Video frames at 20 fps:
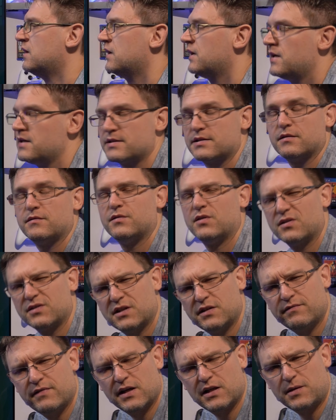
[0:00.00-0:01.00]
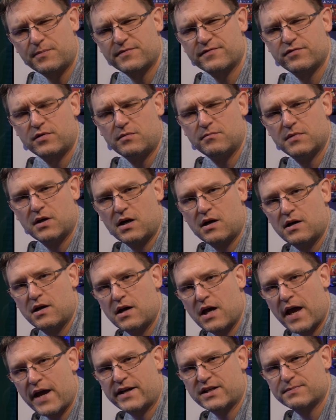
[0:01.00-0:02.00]
is not developed from
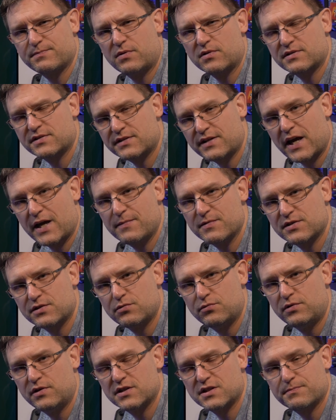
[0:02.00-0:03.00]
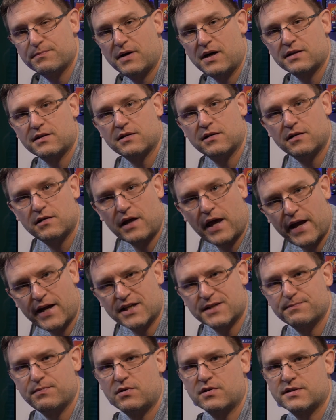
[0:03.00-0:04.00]
Xbox Game Studios, but
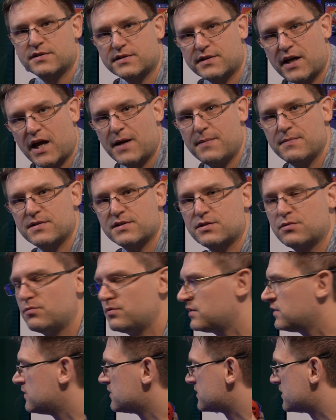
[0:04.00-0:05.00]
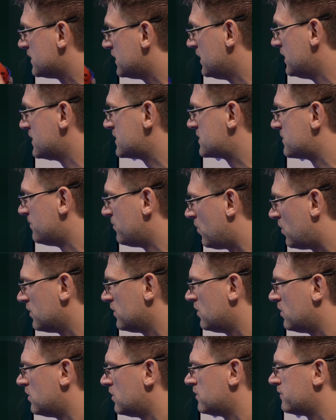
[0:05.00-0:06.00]
Xbox Game Studios is one
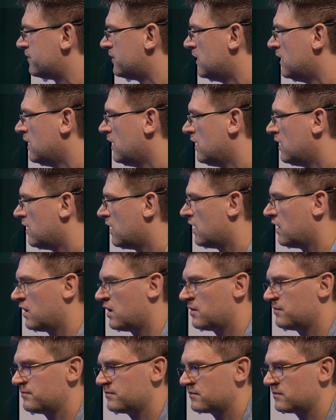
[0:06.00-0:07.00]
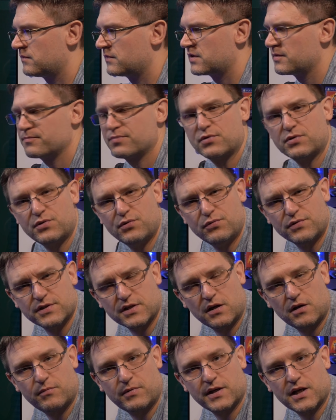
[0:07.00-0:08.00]
of the
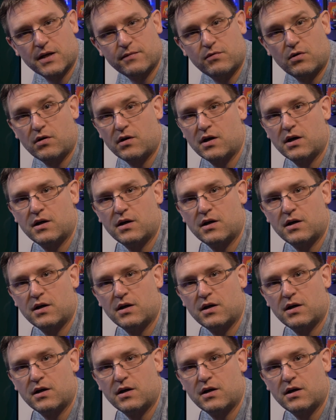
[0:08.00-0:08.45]
producer or whatever,